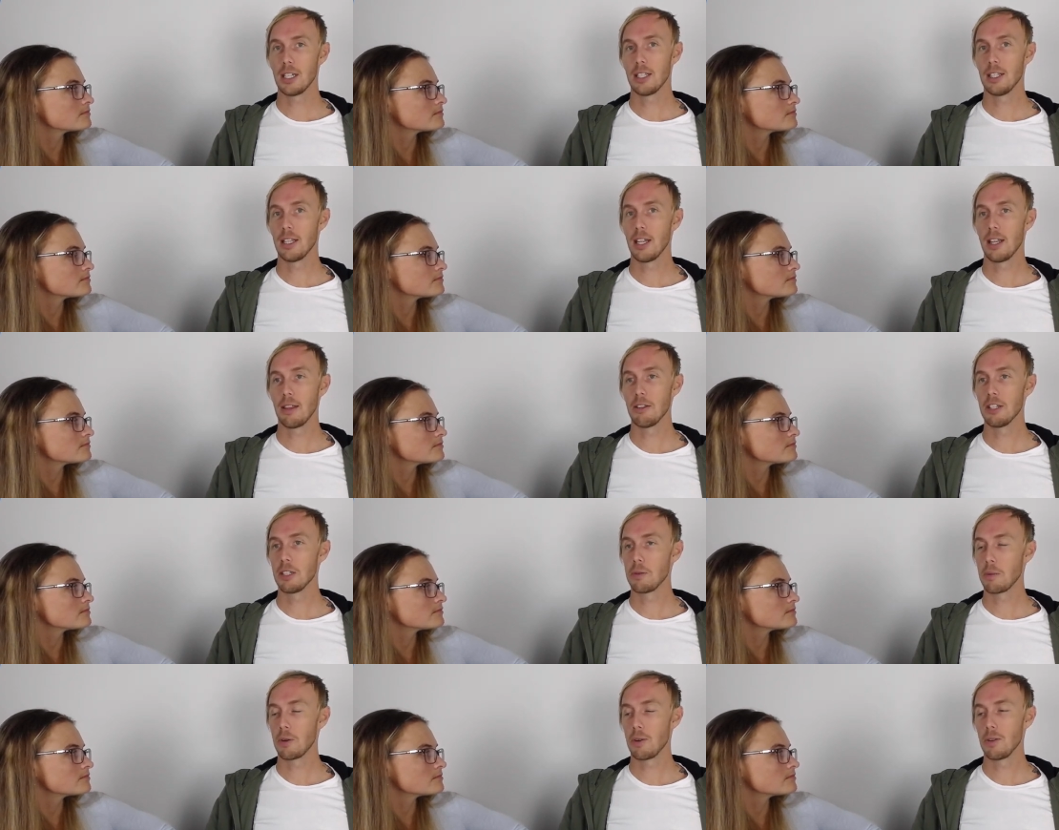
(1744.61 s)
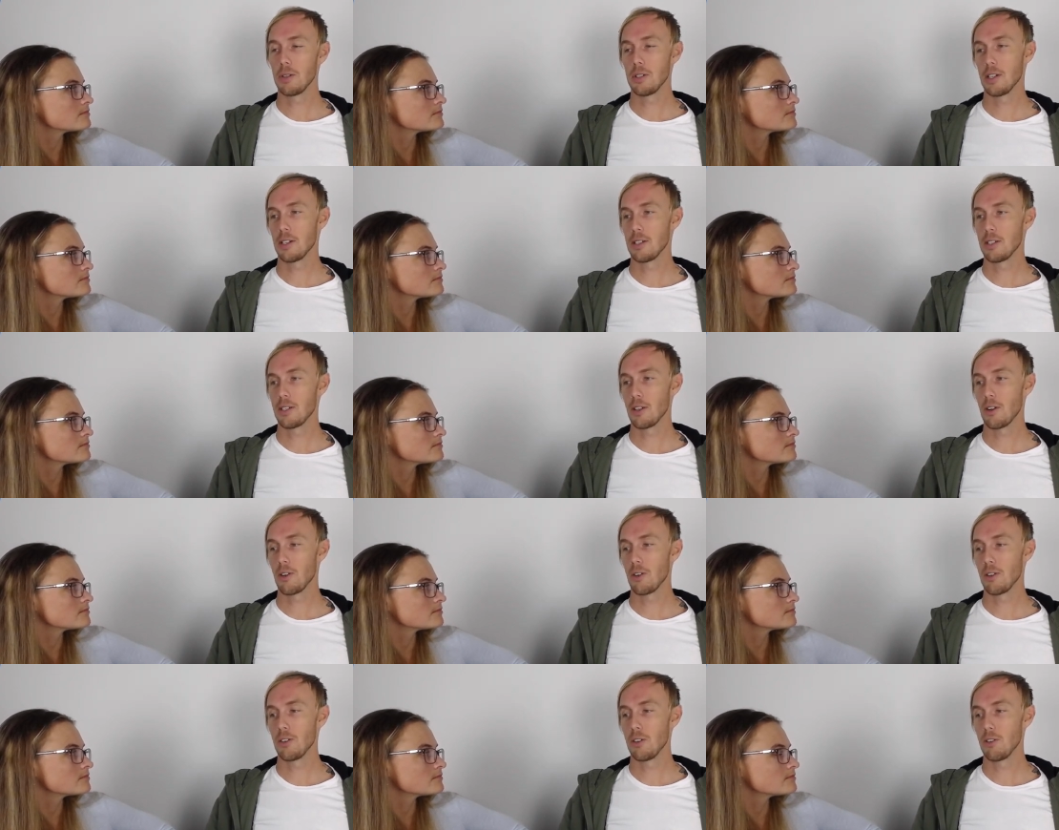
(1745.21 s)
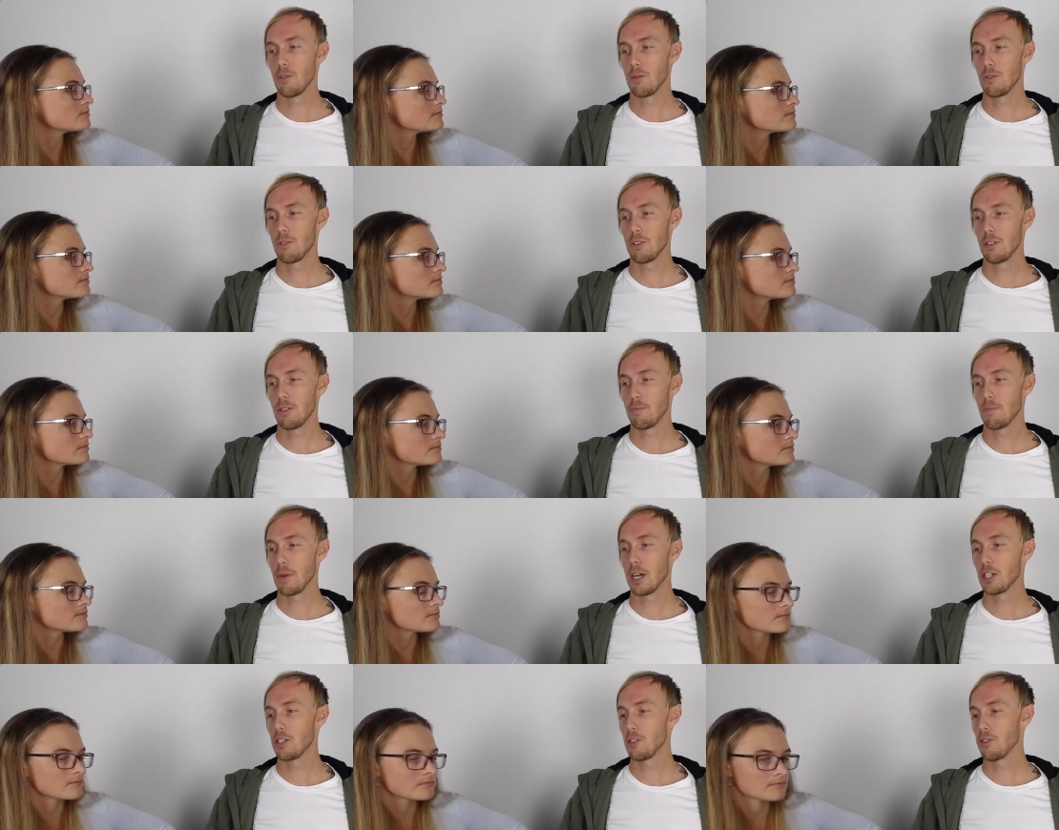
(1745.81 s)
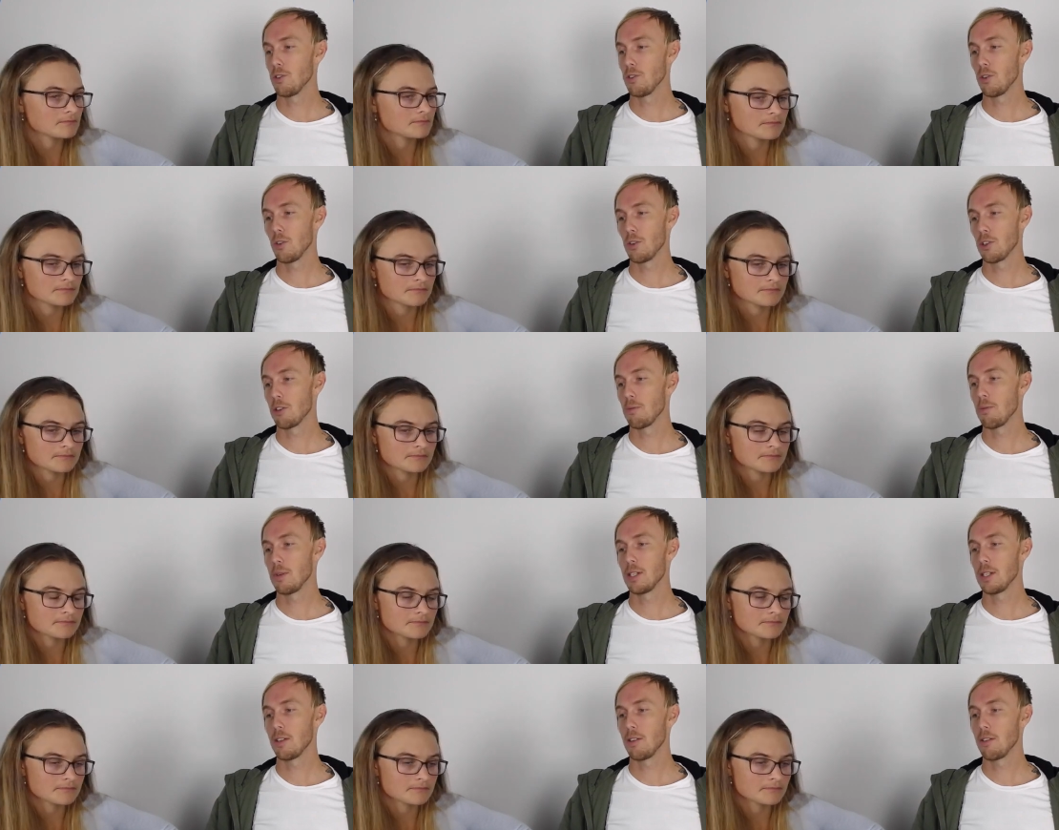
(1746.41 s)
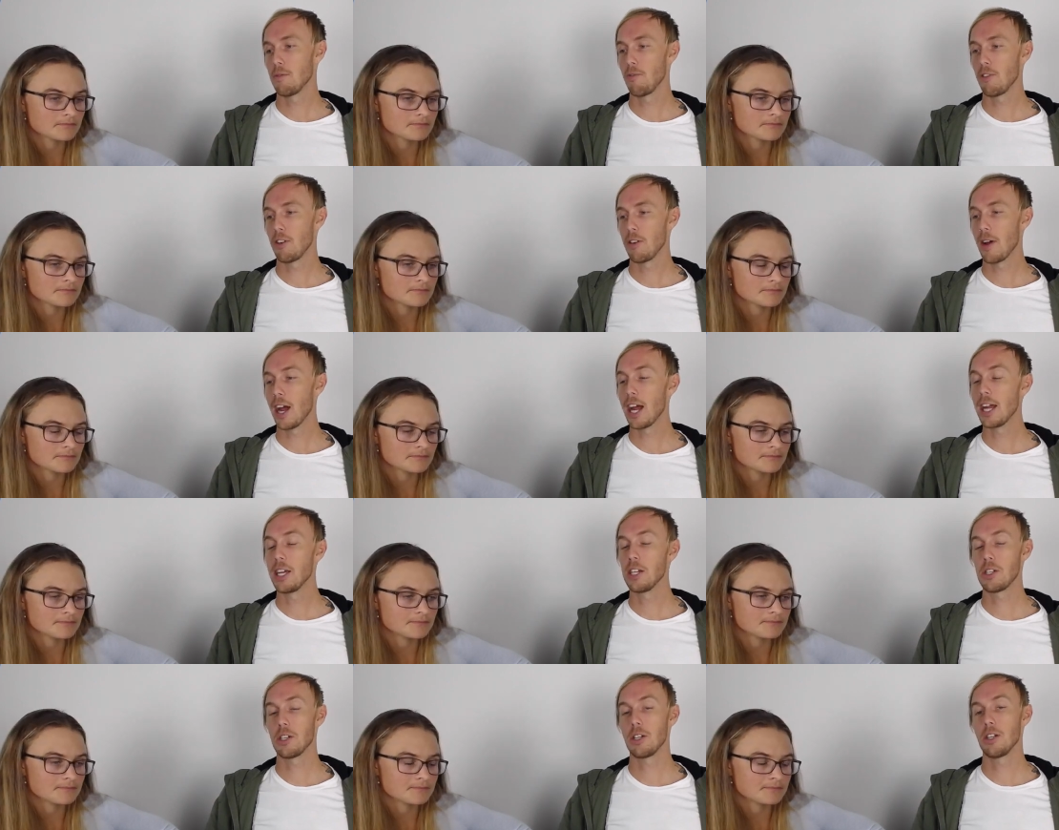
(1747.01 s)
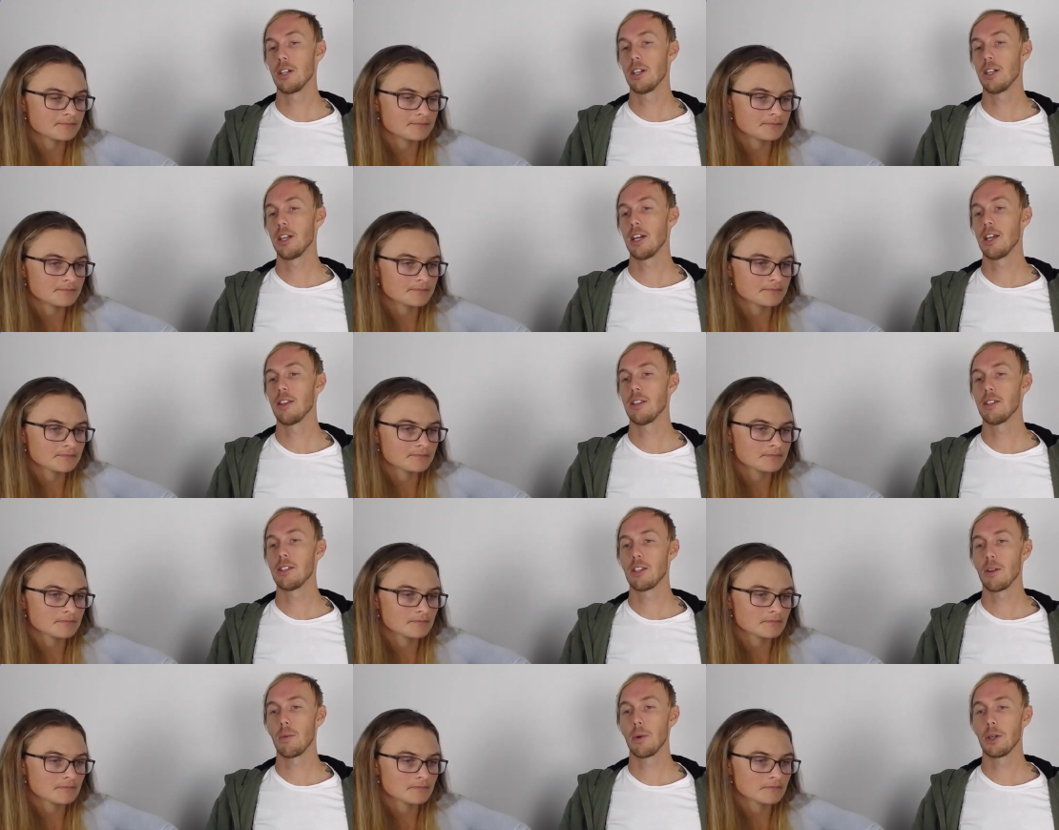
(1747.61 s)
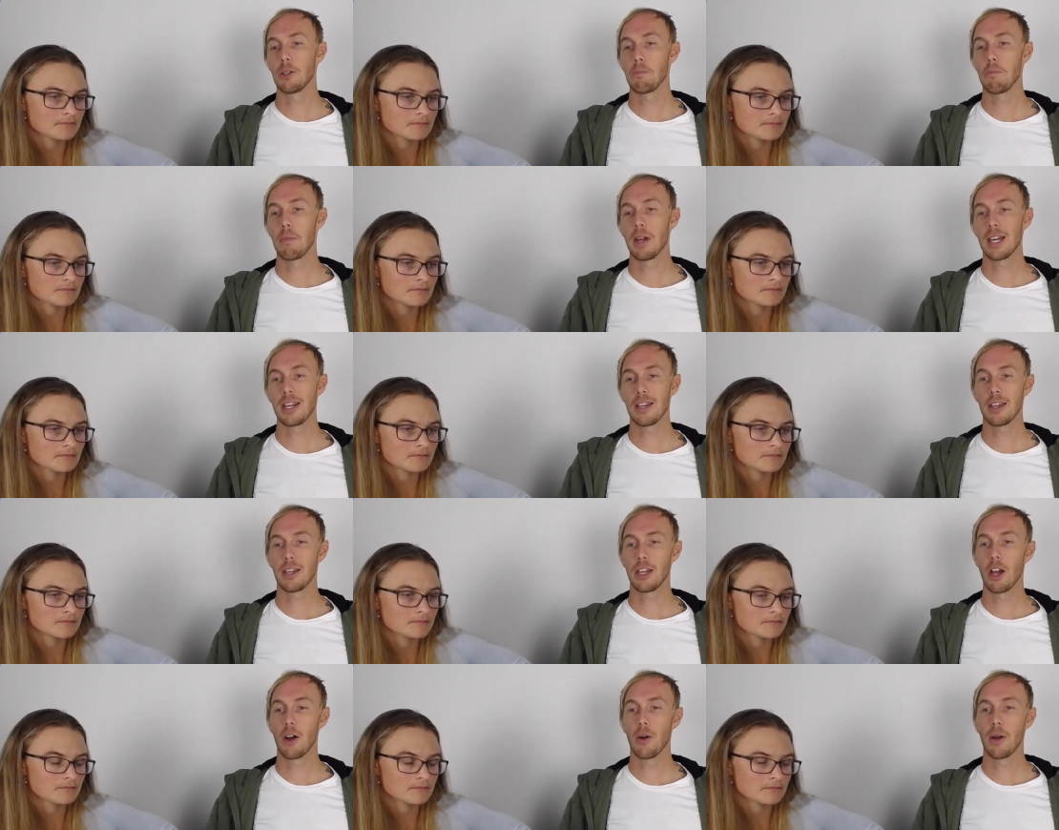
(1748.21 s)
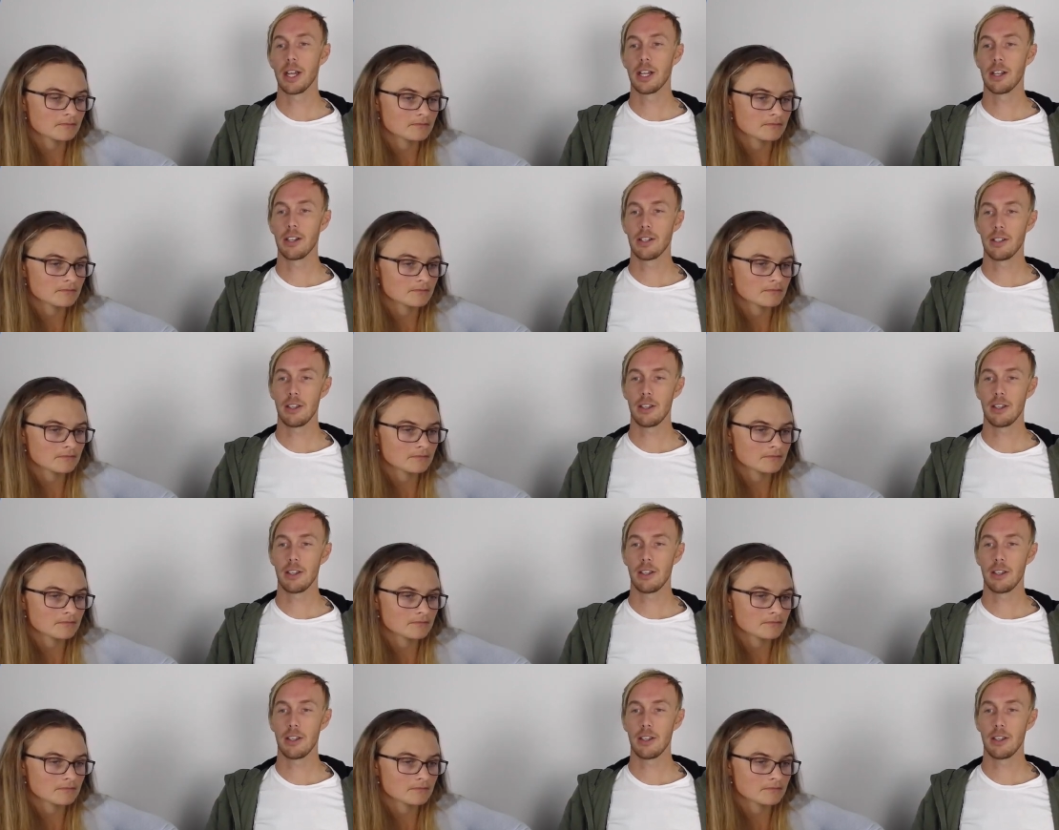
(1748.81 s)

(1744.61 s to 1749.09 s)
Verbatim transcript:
Speaker 1: And then it's because there's so much nutrition misinformation and there's so much media going,